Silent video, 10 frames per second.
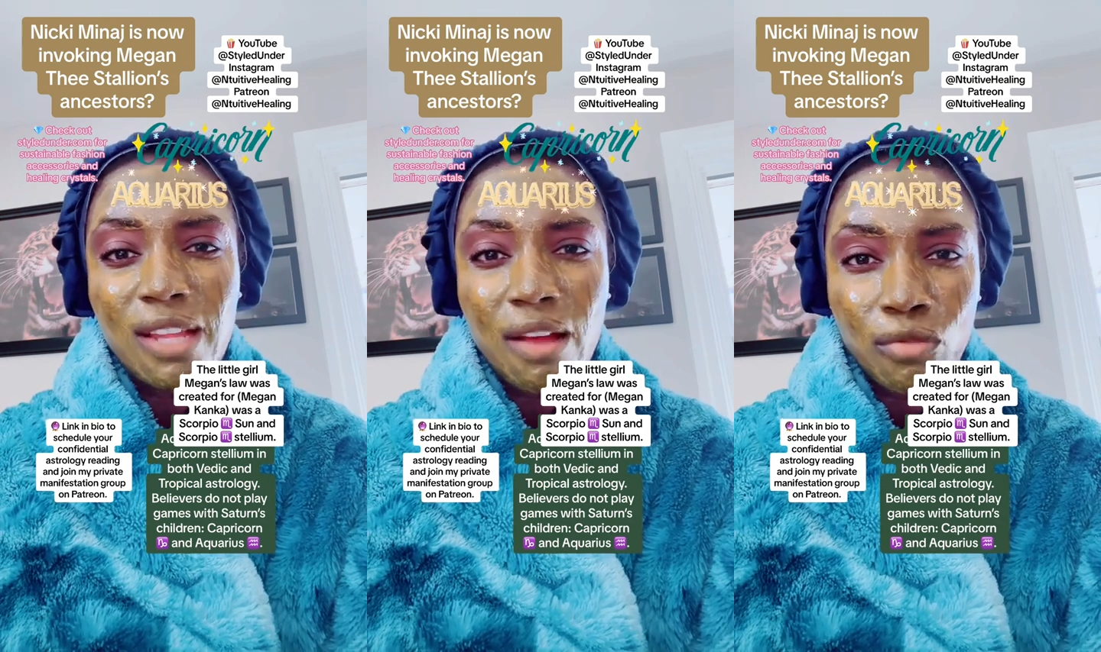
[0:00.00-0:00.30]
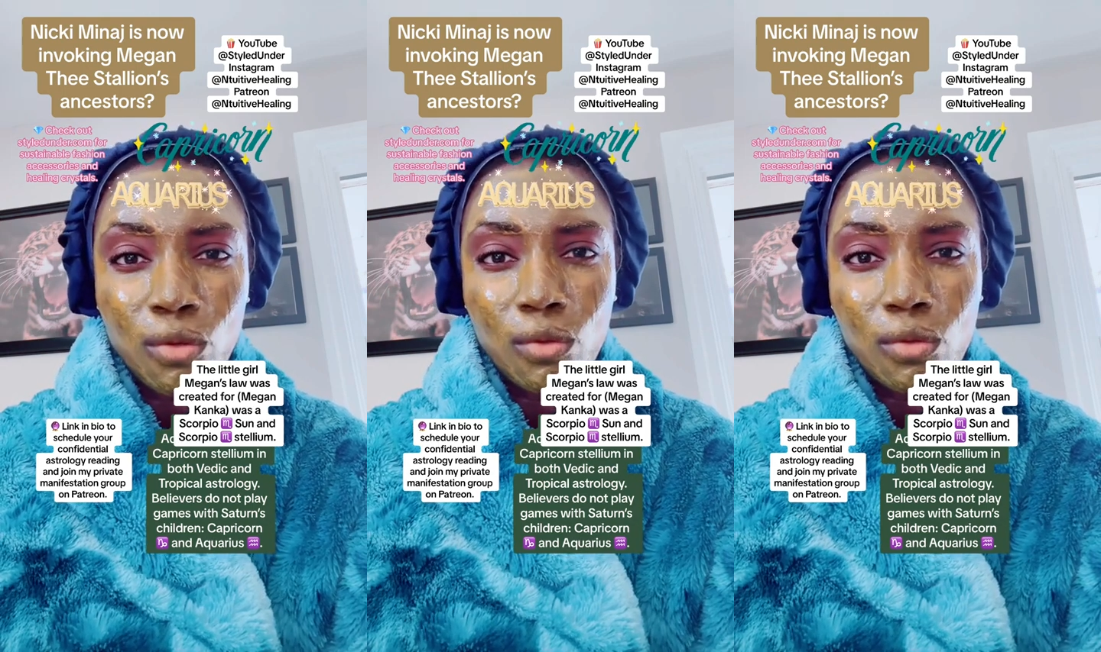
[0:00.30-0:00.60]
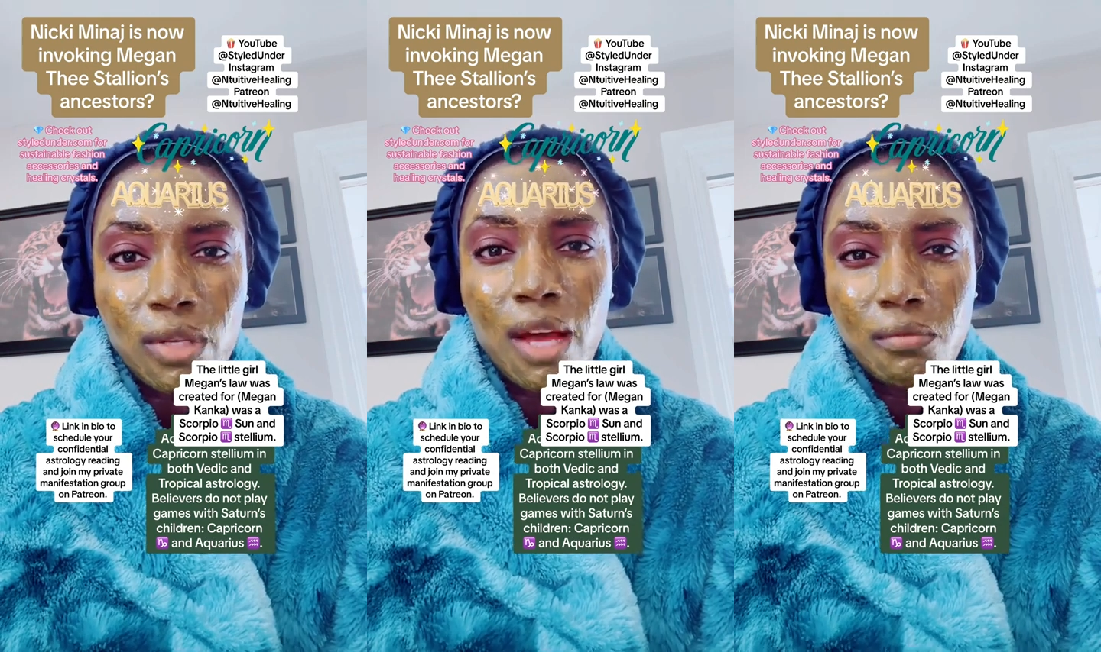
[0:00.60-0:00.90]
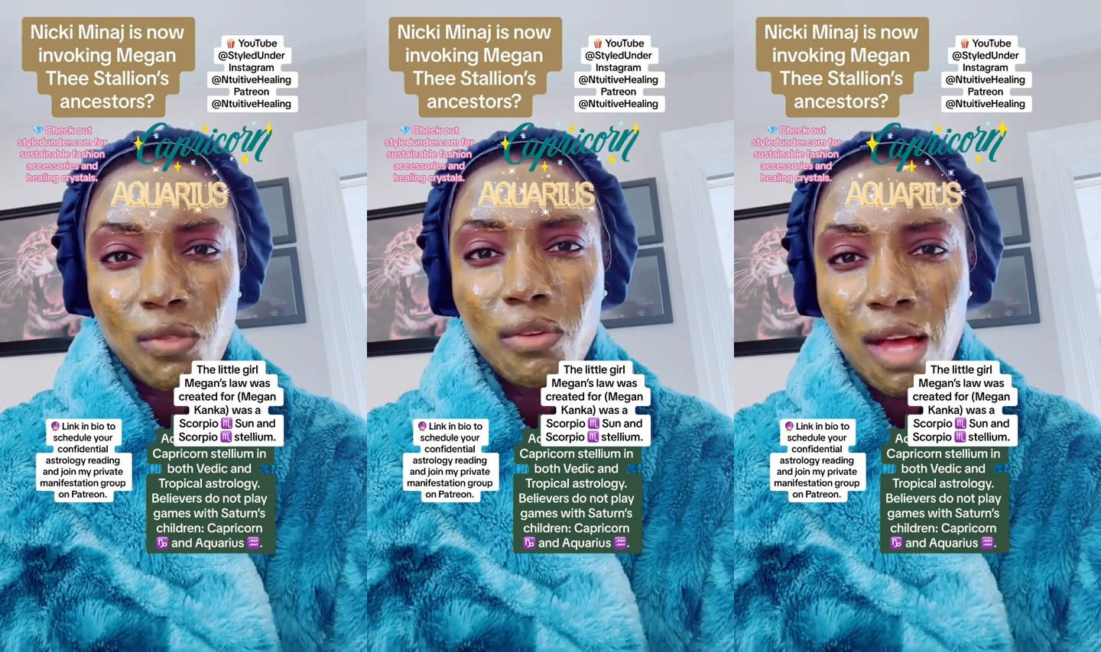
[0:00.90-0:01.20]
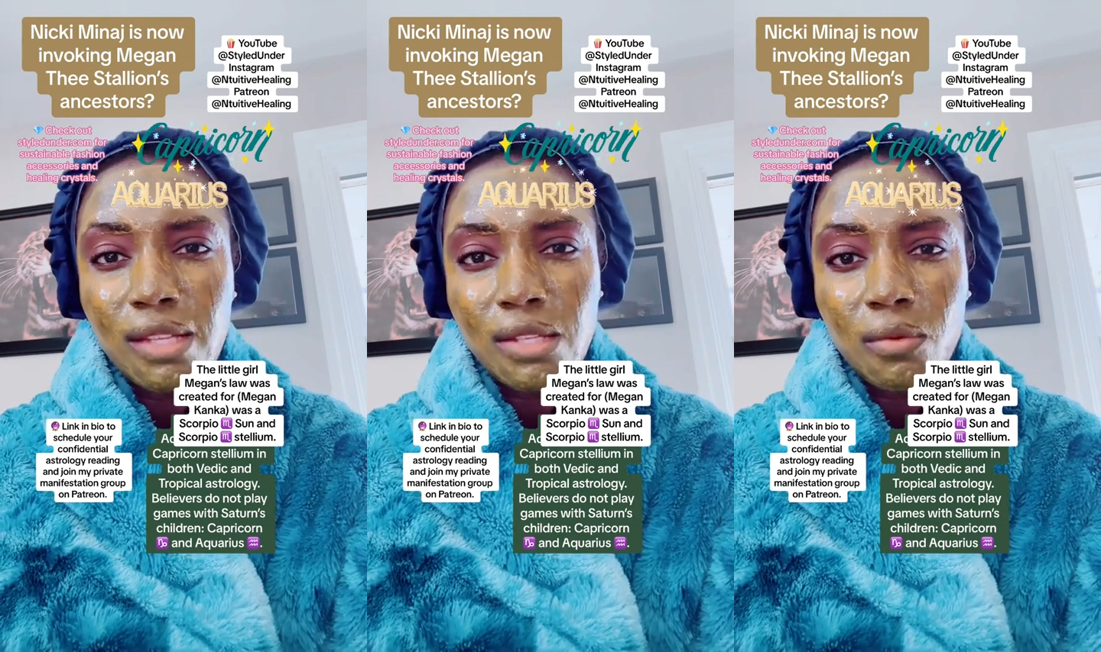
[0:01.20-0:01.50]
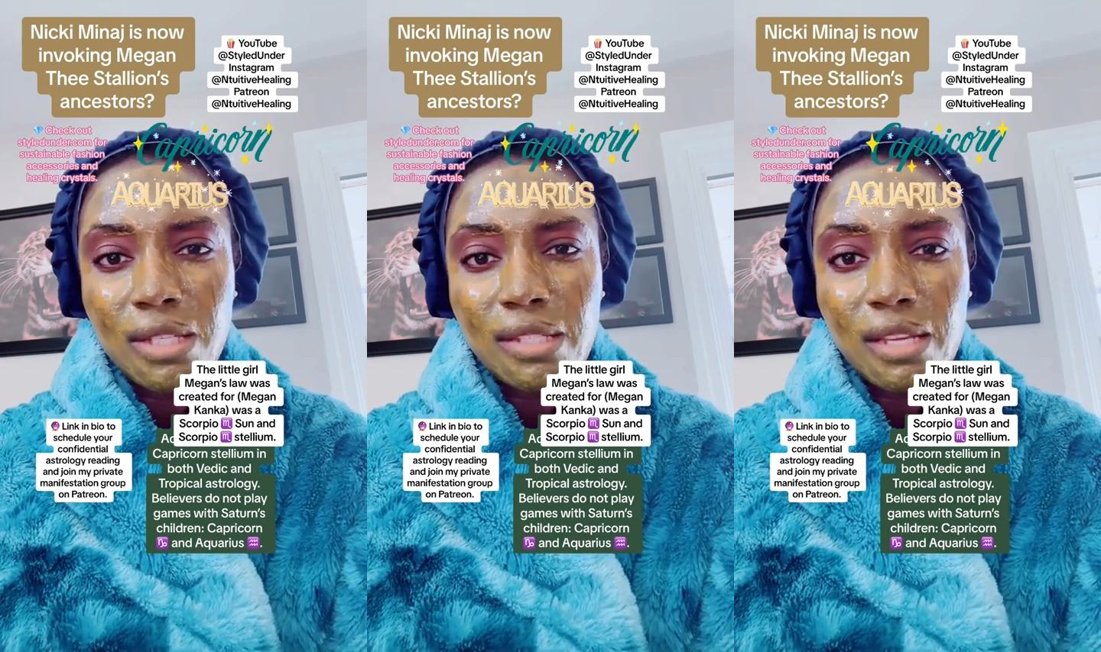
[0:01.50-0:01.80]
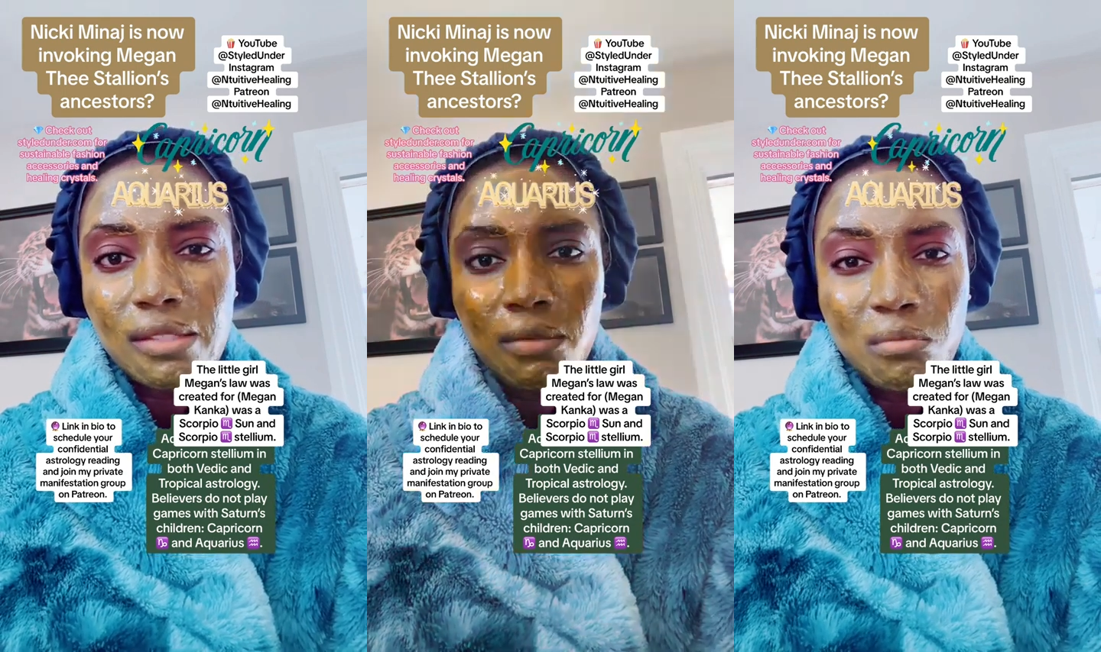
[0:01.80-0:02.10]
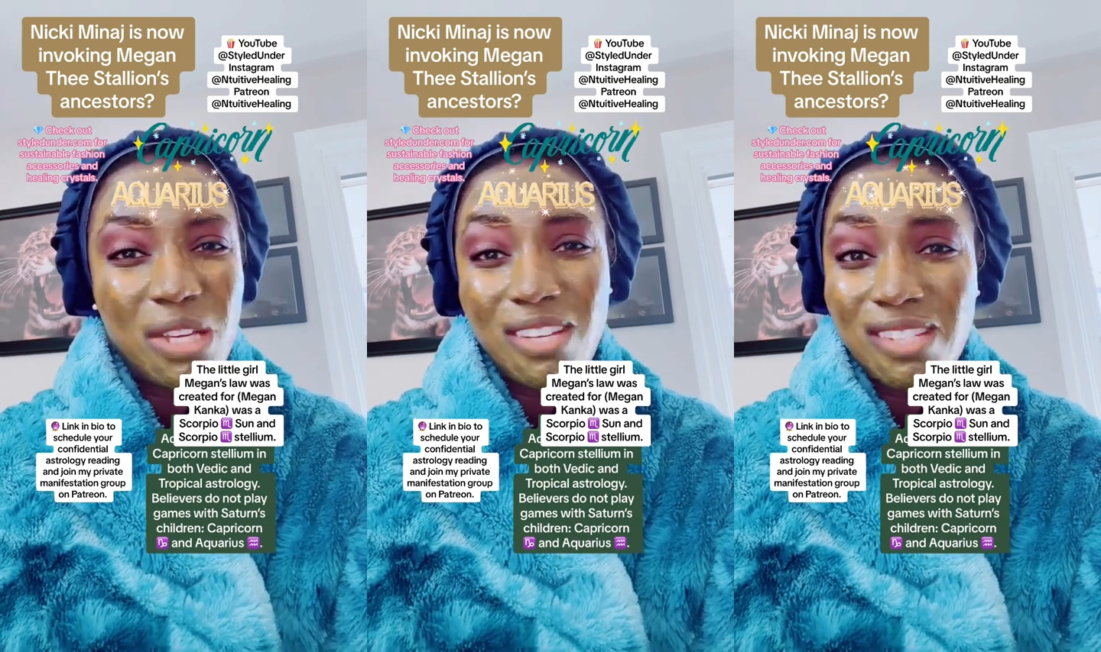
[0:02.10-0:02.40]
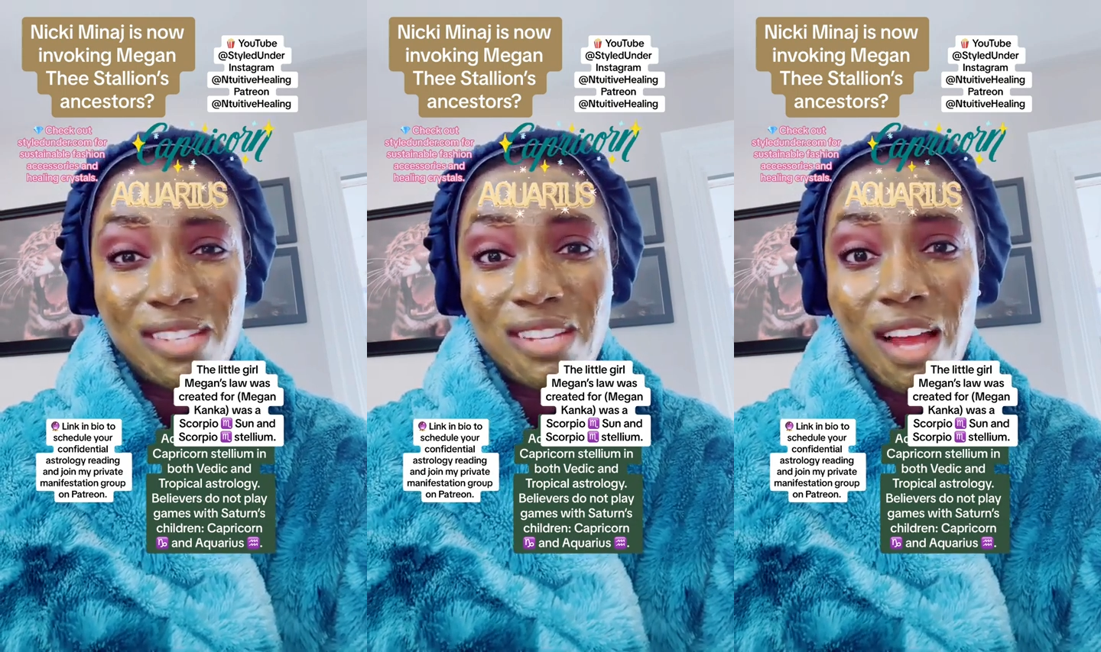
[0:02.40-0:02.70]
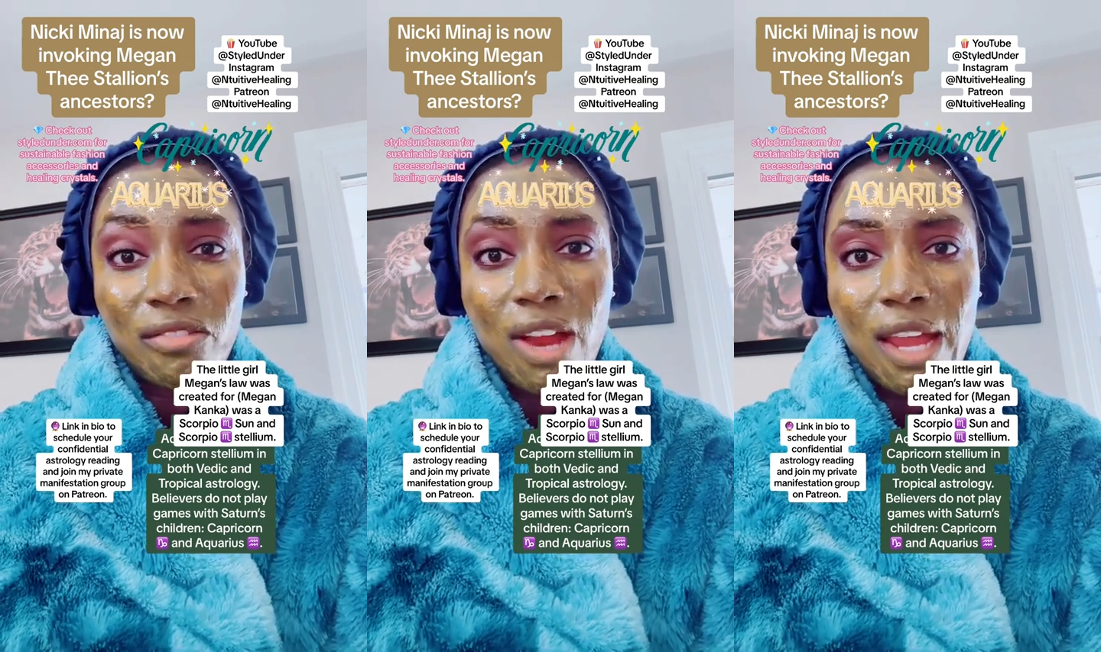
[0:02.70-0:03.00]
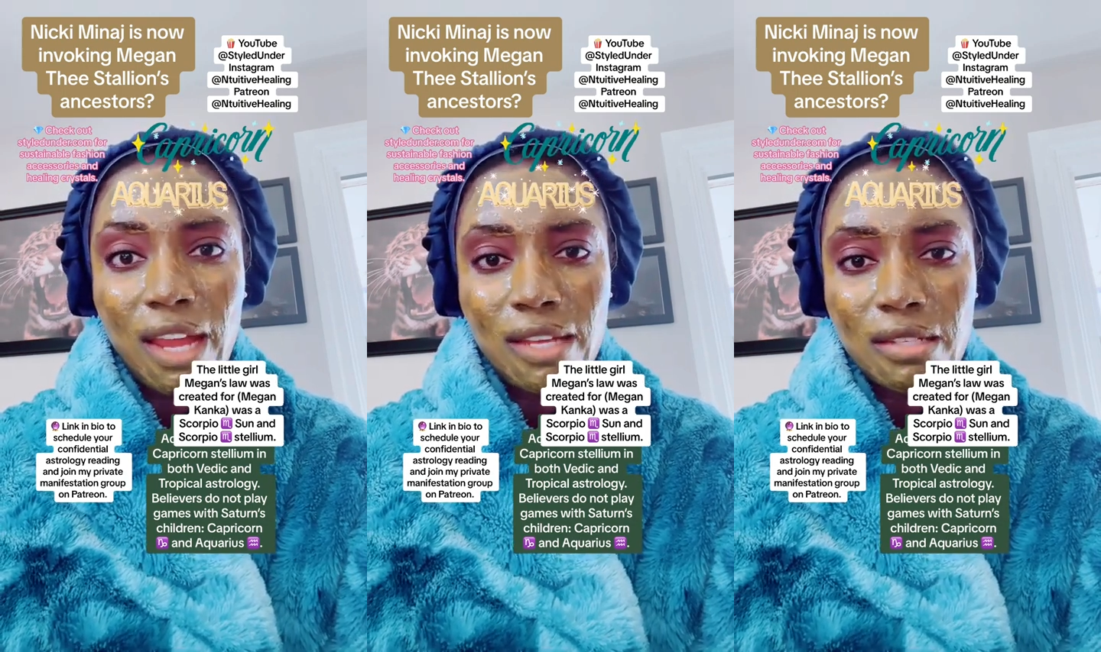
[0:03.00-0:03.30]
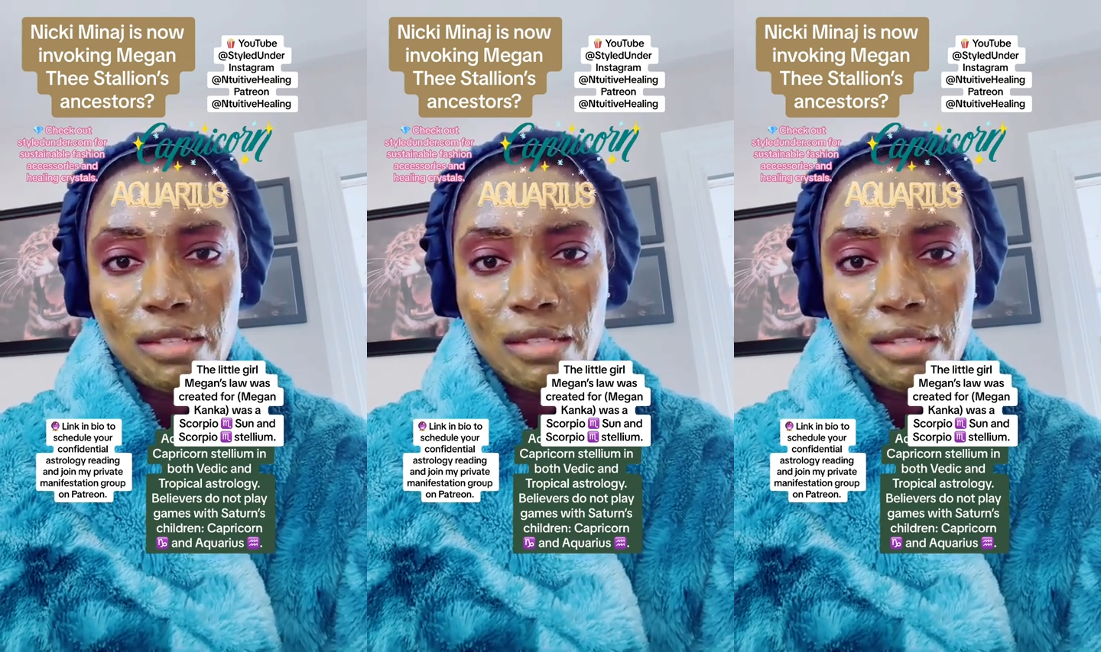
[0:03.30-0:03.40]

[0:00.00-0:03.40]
that rule comes with consequences because it's not right.